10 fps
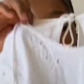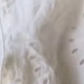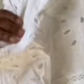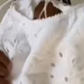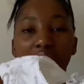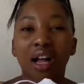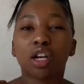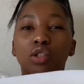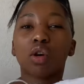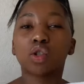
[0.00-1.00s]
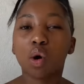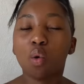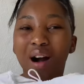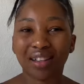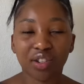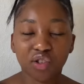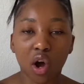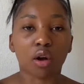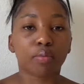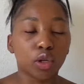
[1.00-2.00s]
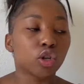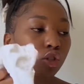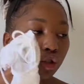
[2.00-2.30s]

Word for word: The material is also quite strong because,